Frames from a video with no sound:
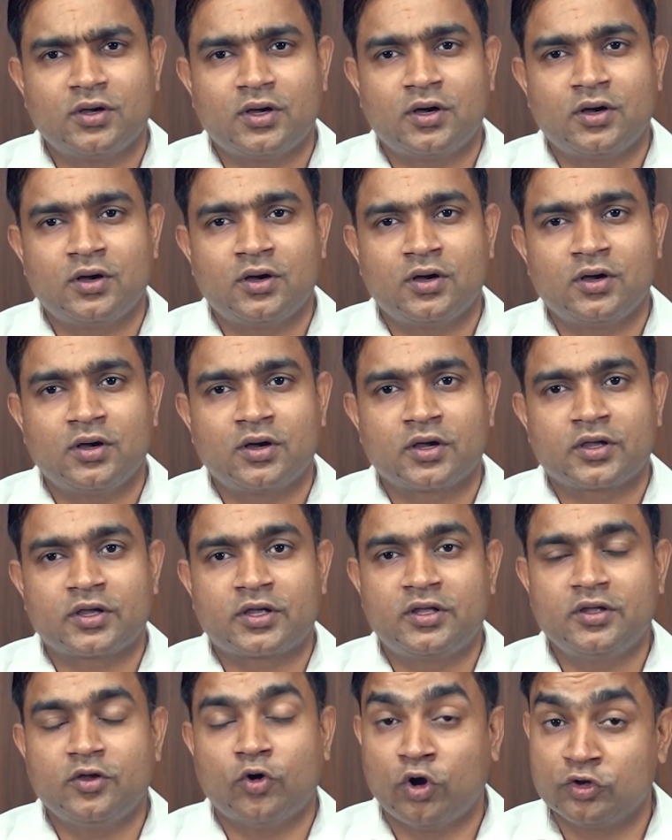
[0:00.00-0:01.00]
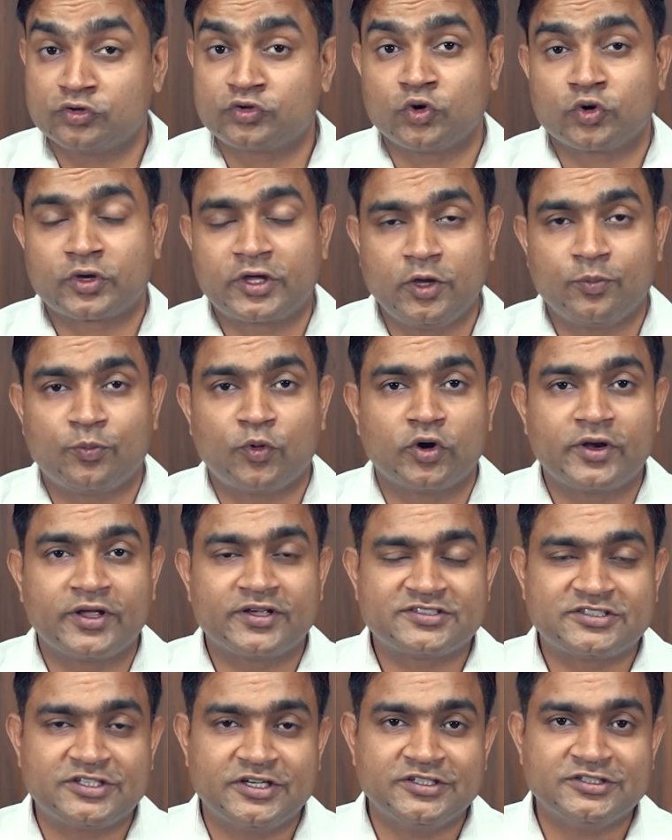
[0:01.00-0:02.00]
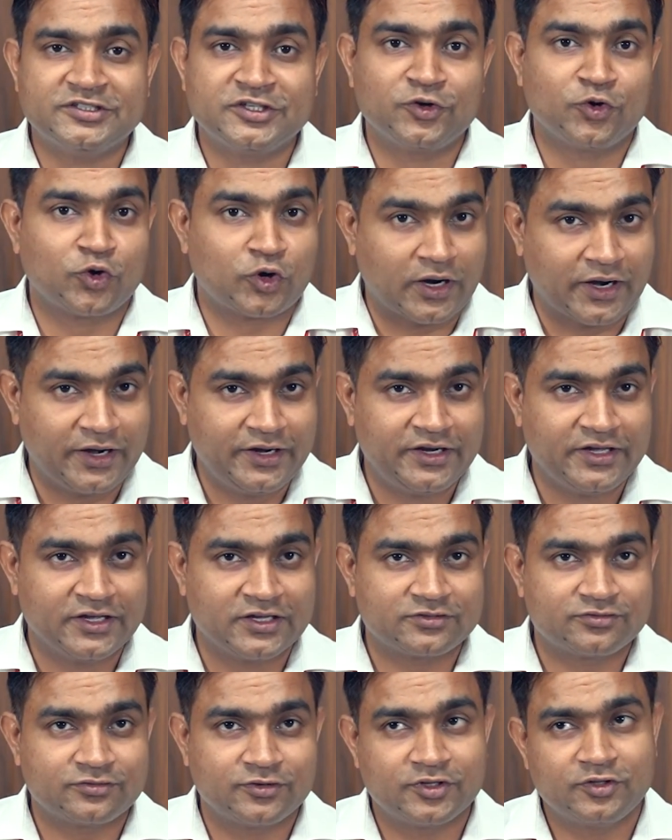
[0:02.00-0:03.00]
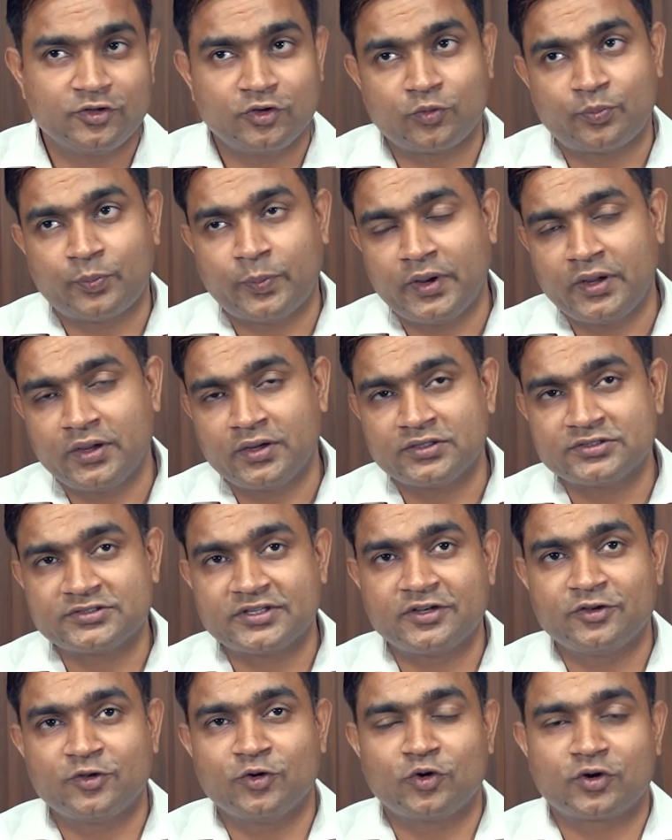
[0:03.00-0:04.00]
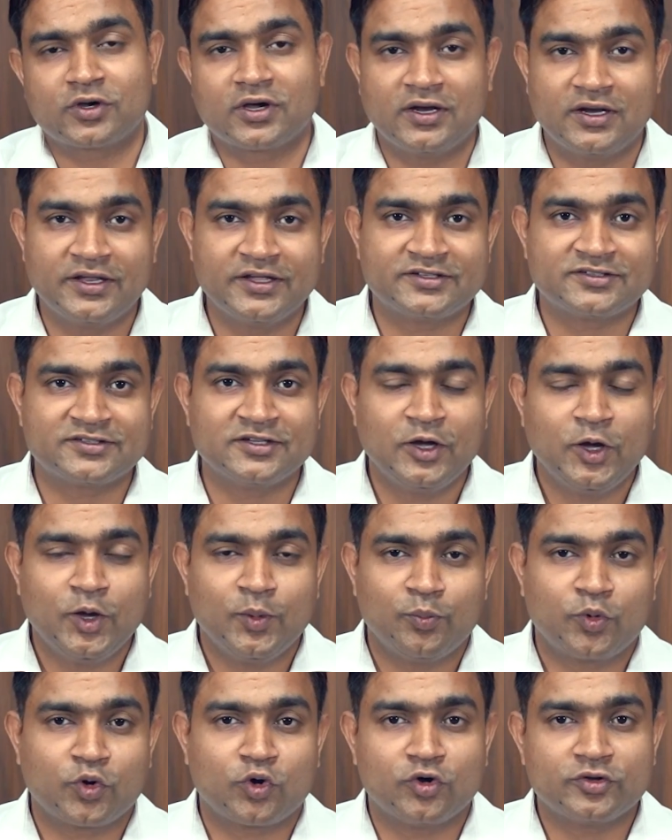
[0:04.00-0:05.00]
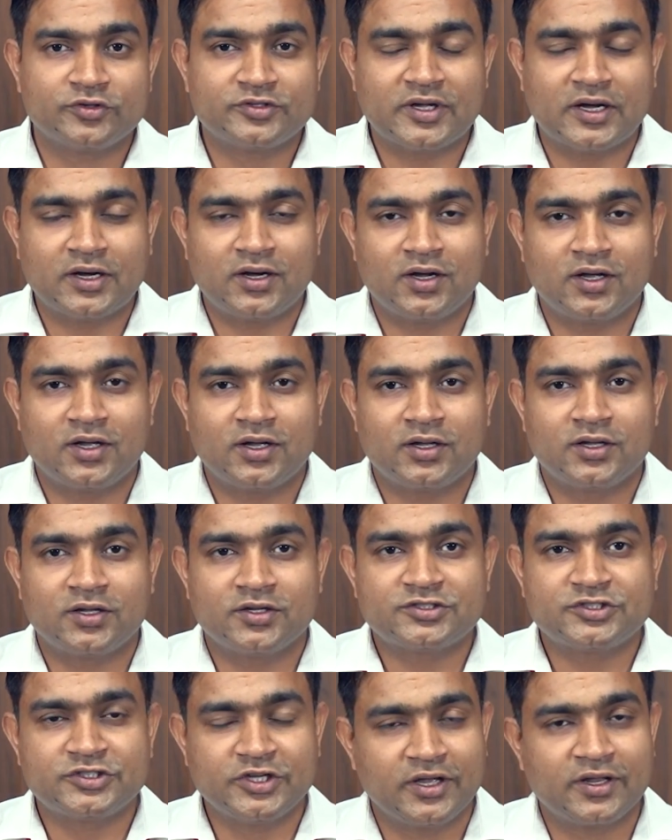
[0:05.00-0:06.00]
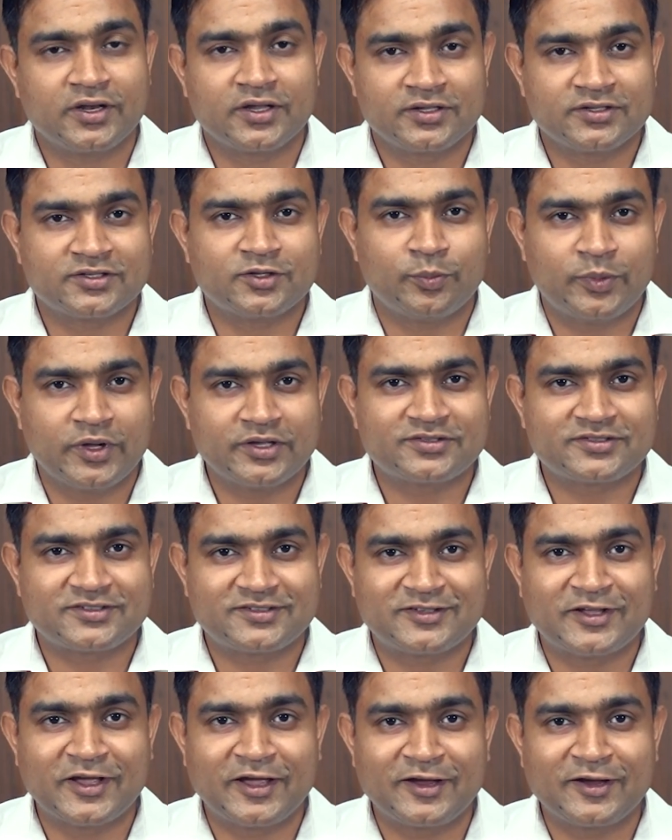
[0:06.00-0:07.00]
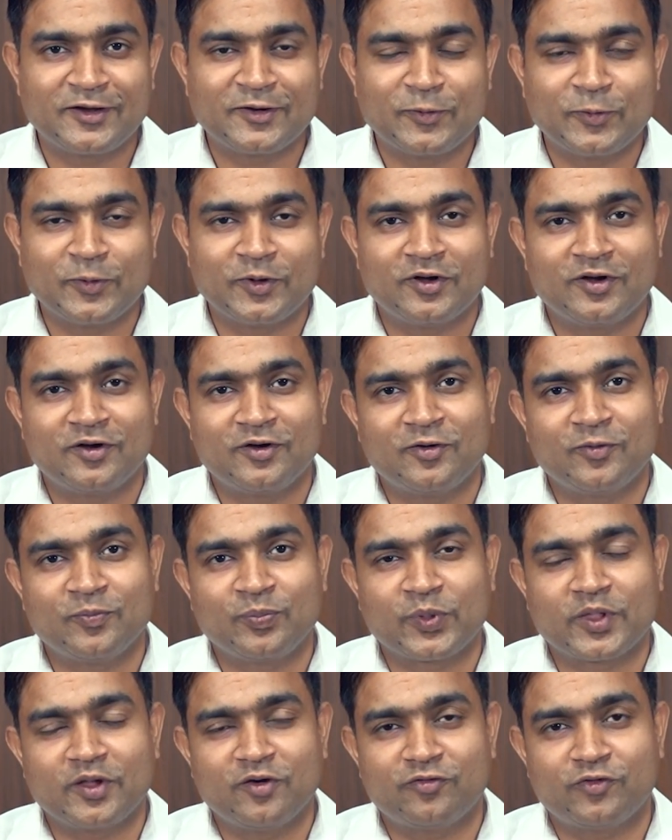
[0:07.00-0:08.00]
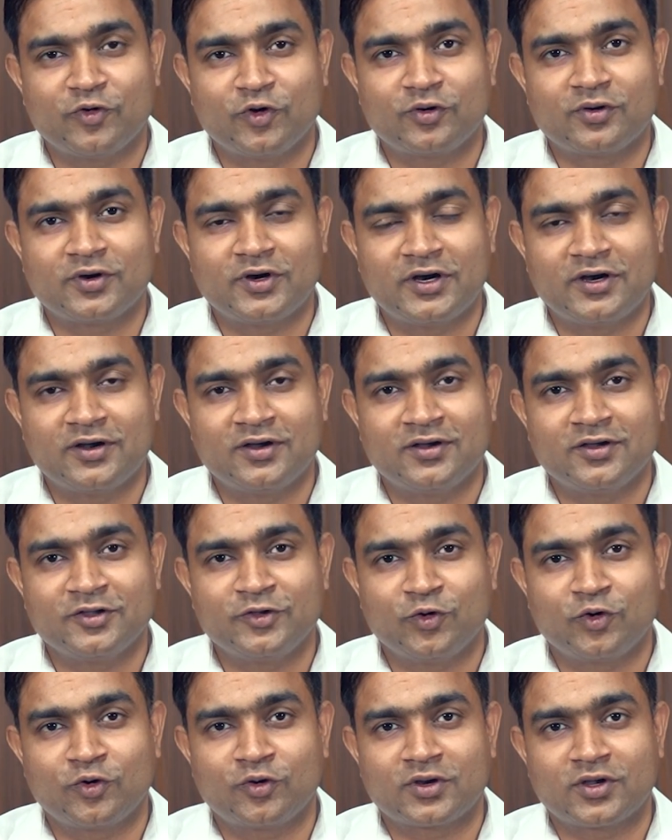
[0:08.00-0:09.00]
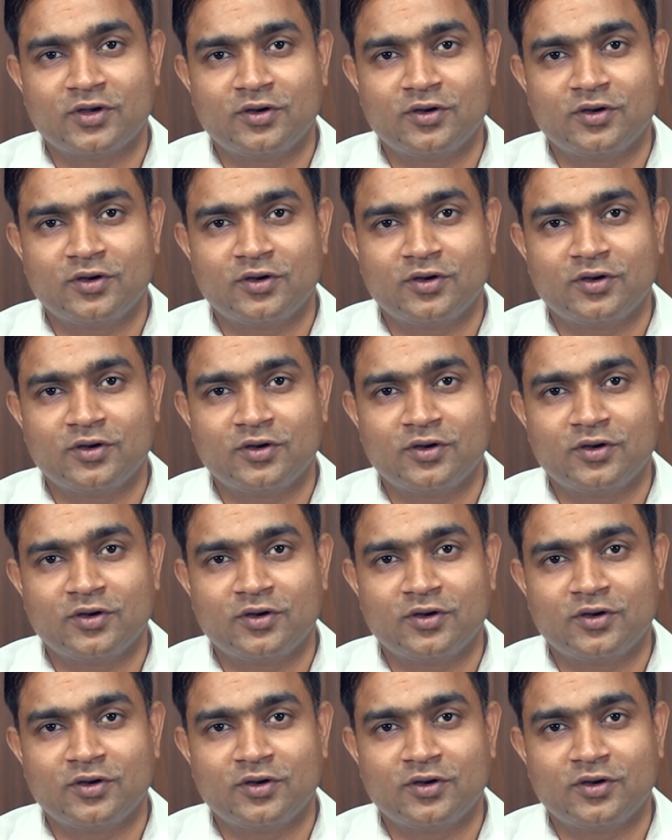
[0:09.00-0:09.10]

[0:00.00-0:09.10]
also keep on exchanging your ideas with your peers and your colleagues, because sharing is the best thing for your